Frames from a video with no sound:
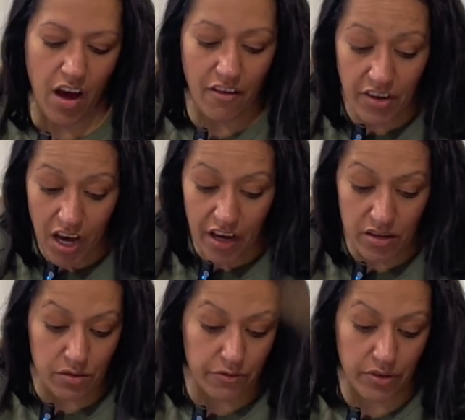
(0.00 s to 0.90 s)

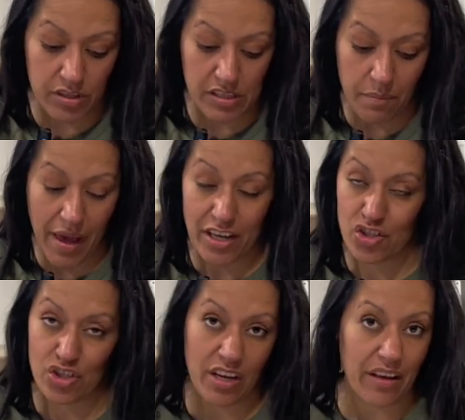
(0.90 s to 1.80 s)
avocado for some
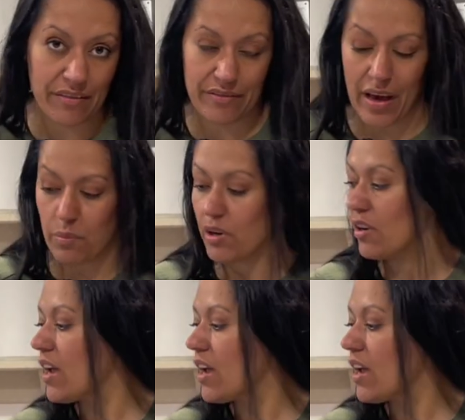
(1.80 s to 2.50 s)
extra fiber.